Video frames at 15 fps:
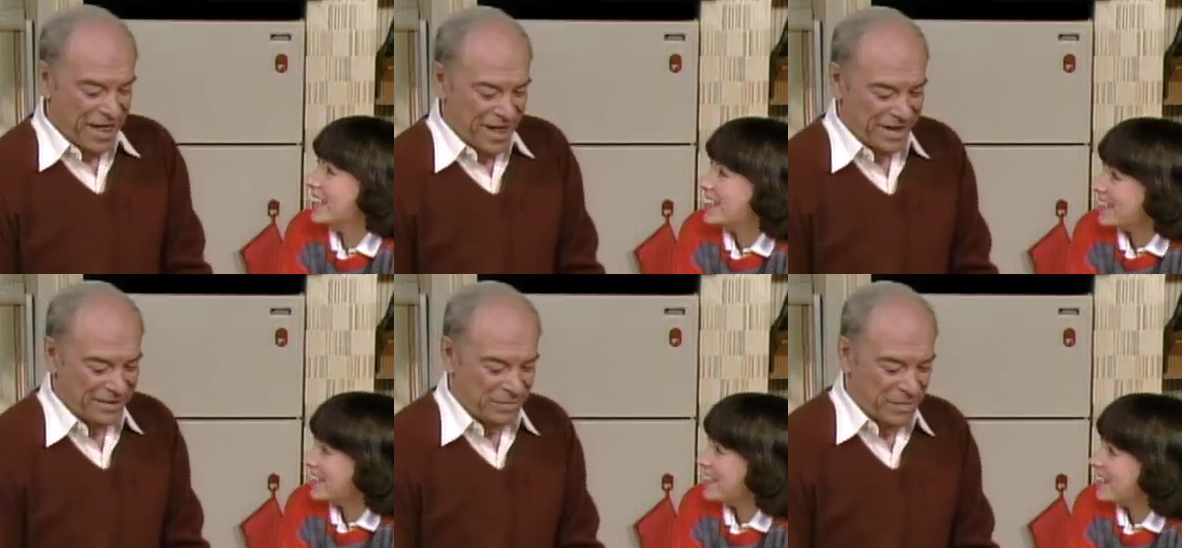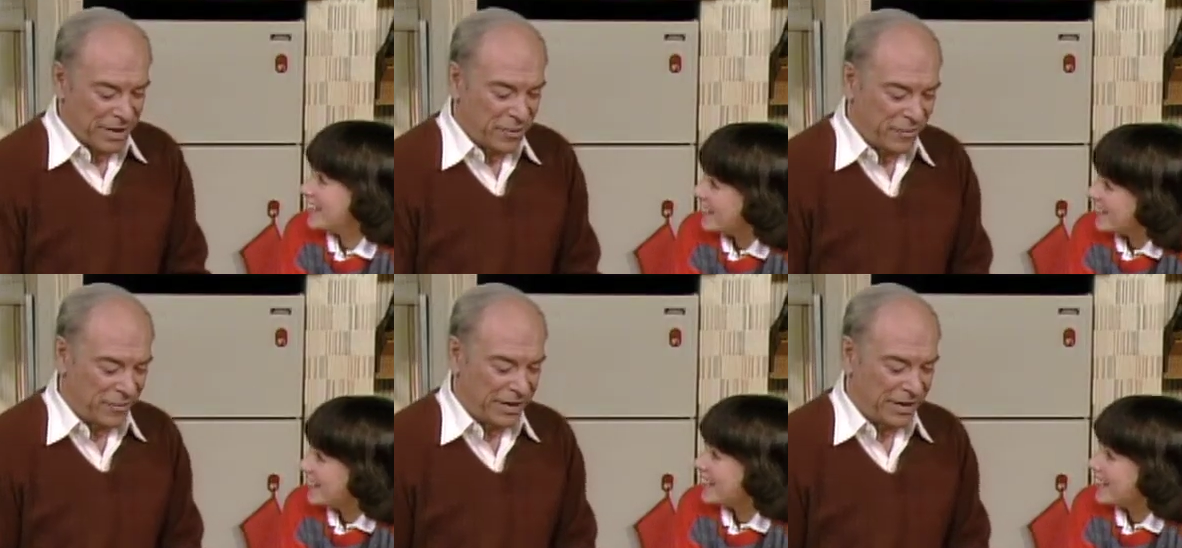Speaker 1: as a matter of
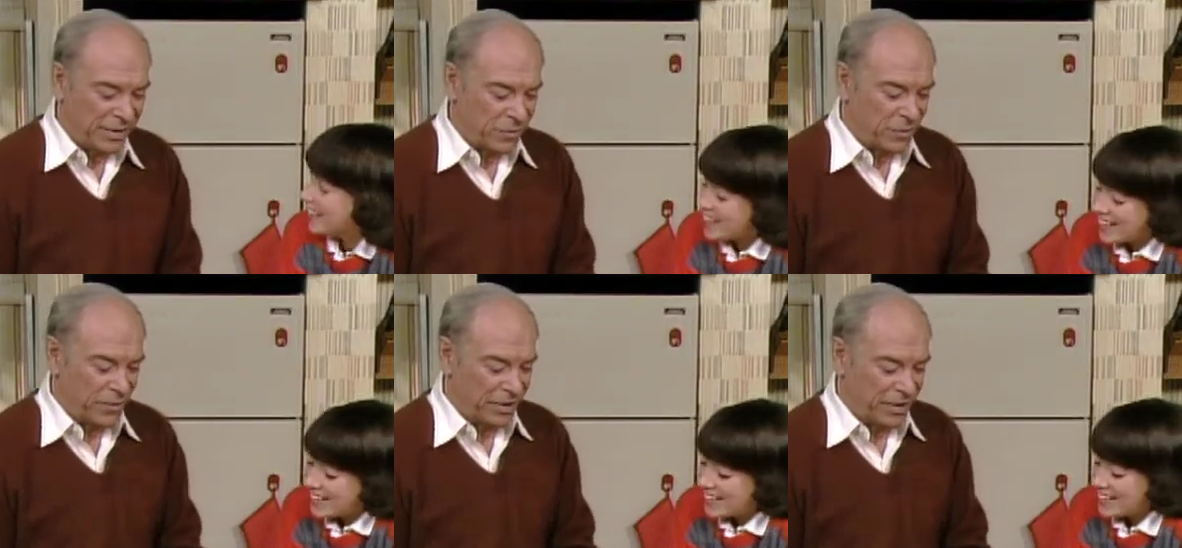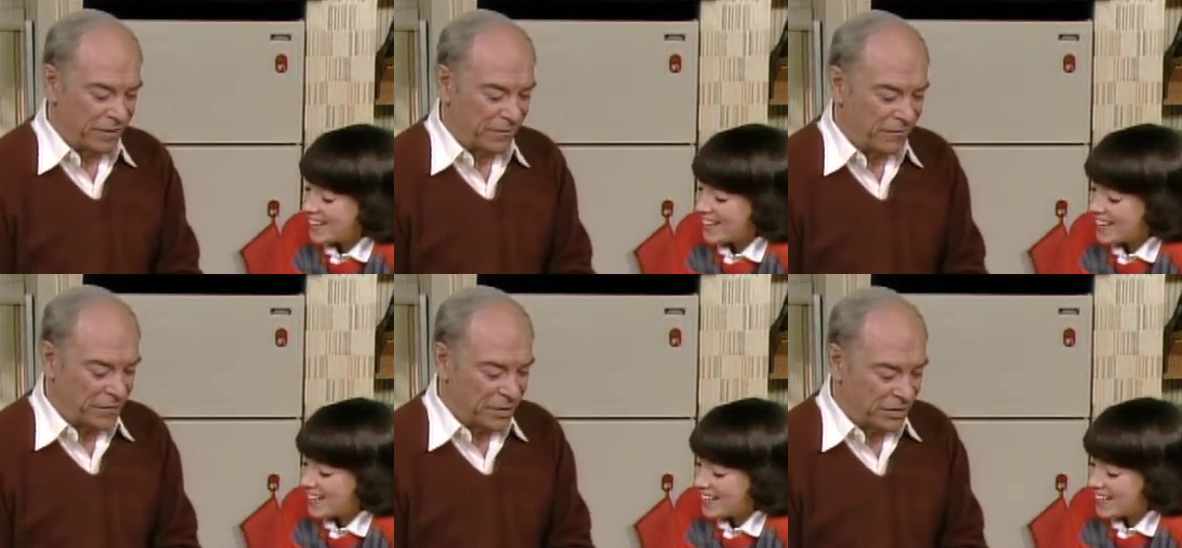fact, if
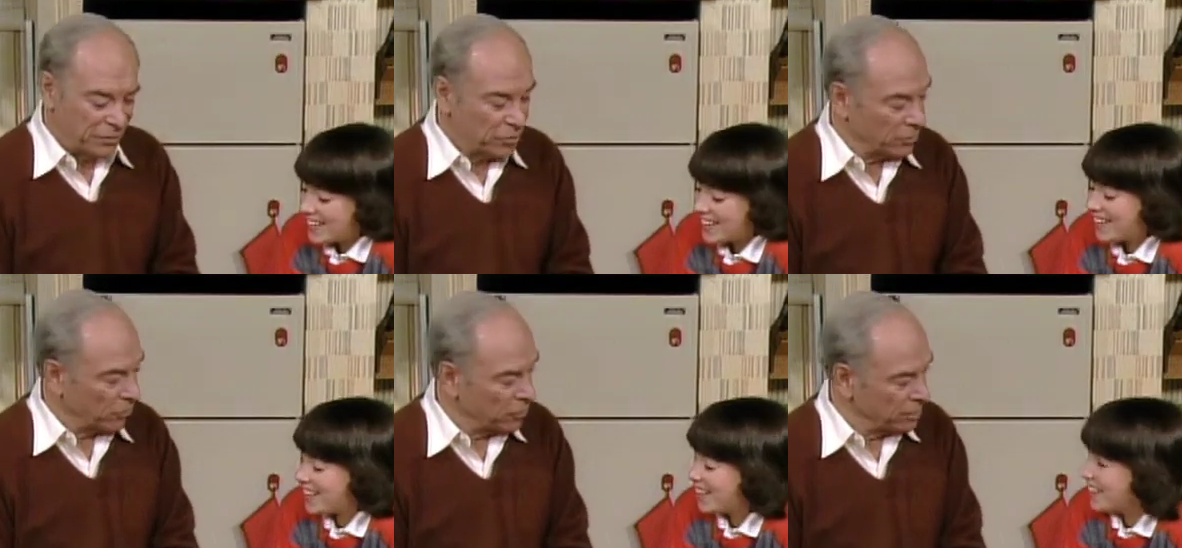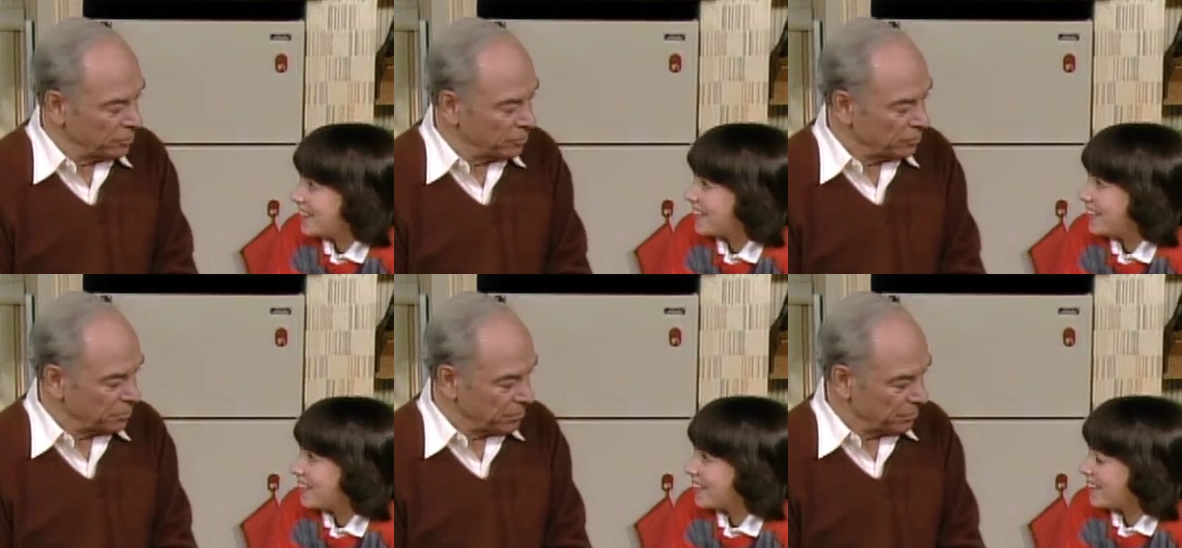the, what you
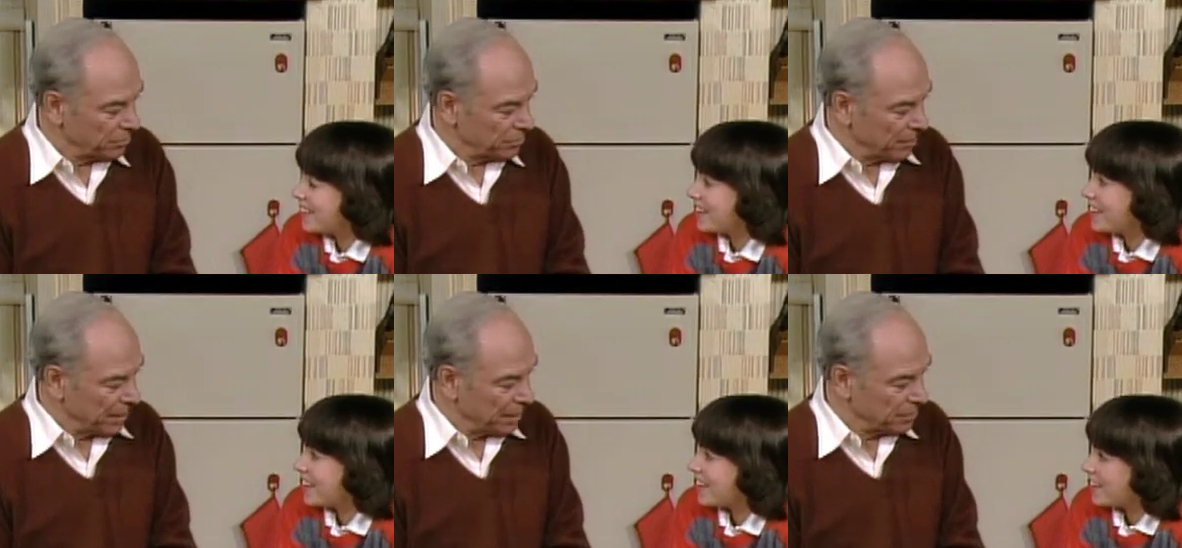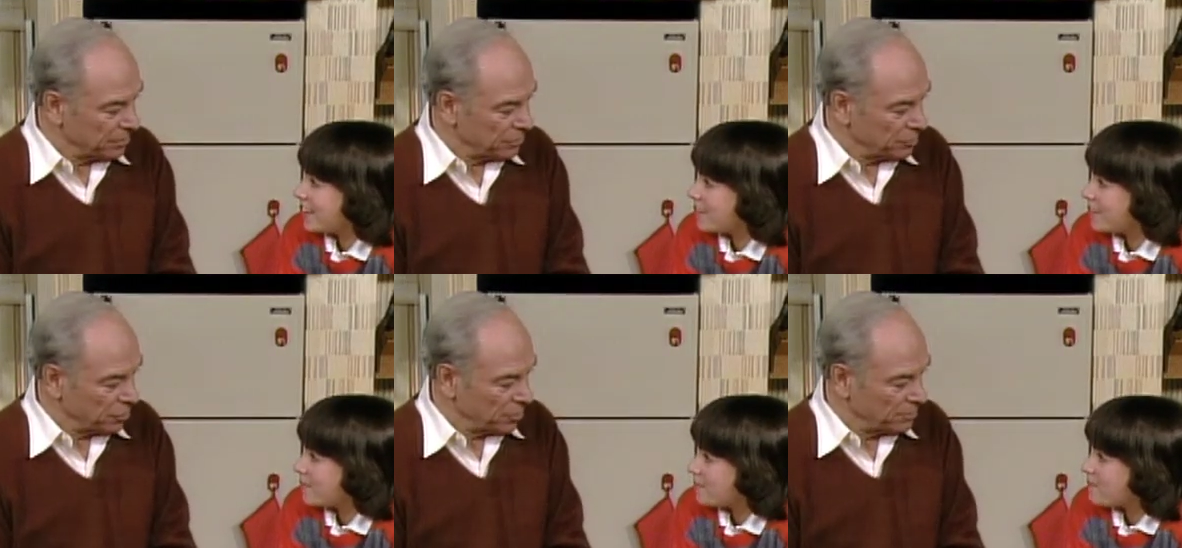said the black
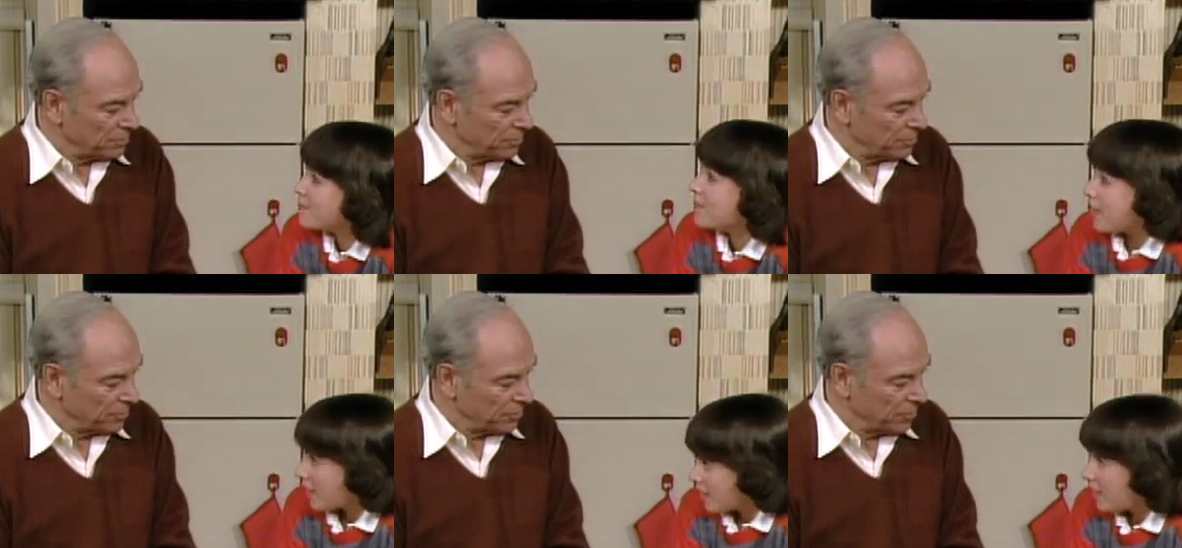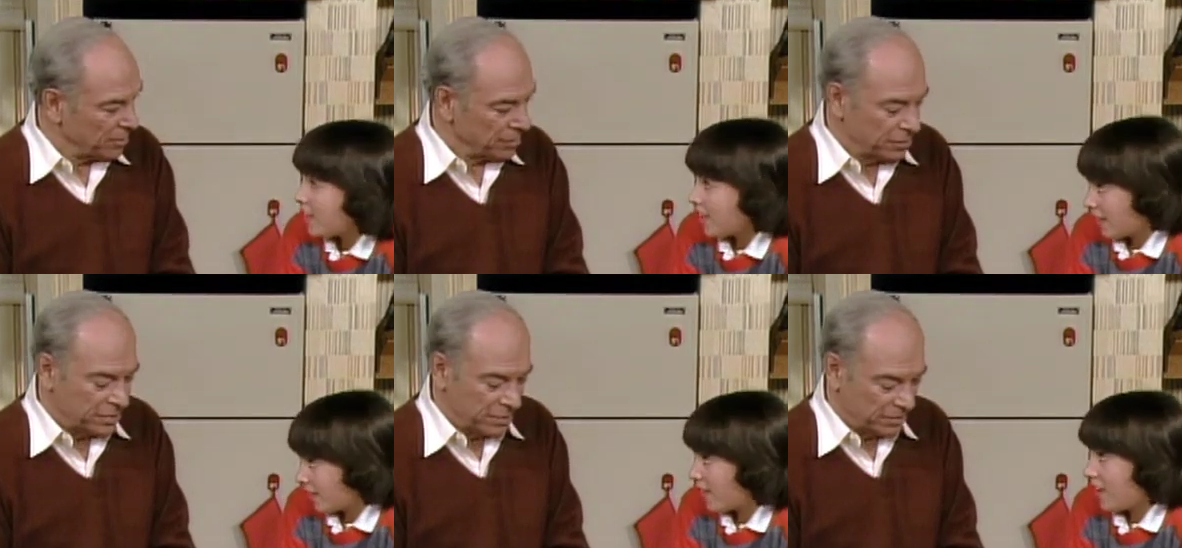absorbs, what,
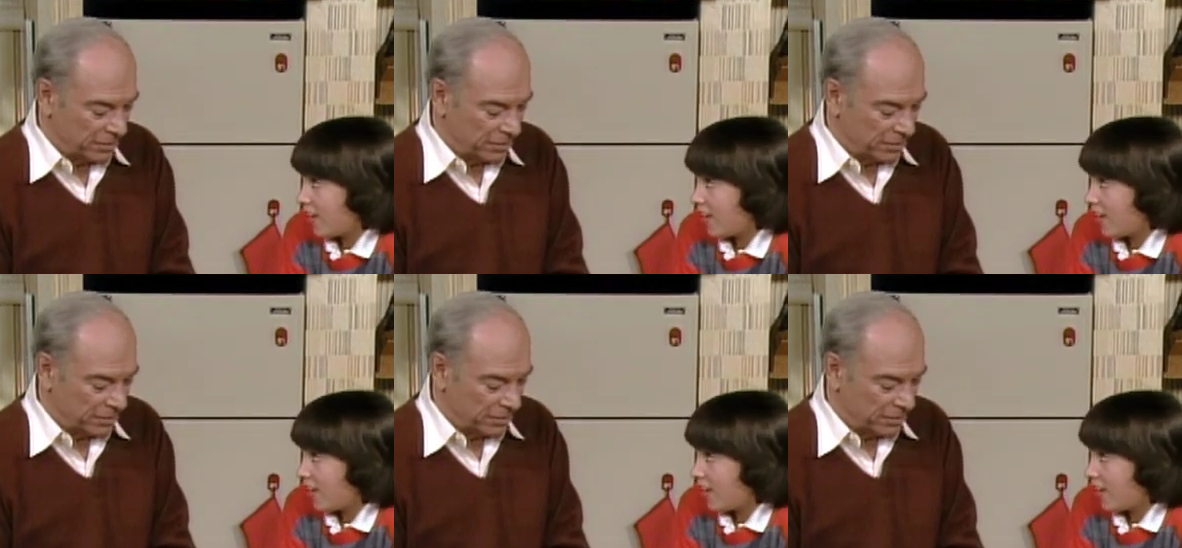does